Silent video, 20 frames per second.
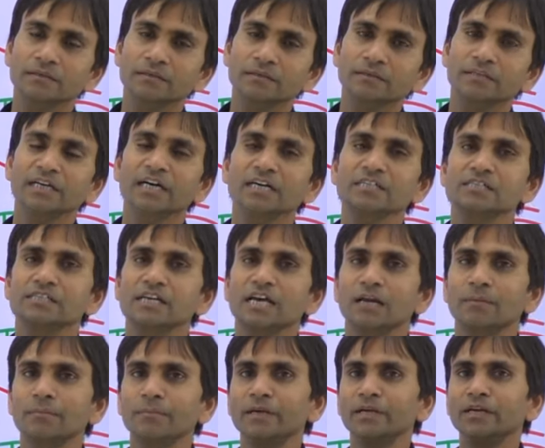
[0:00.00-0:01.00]
there shall
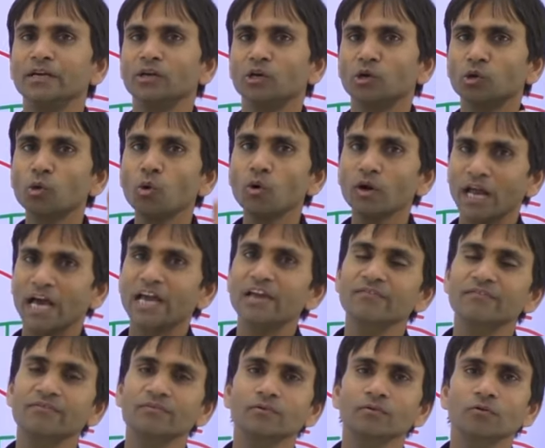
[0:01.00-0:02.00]
be no
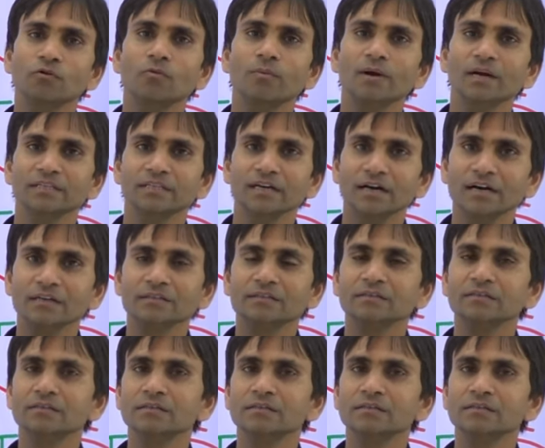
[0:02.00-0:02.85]
life over the earth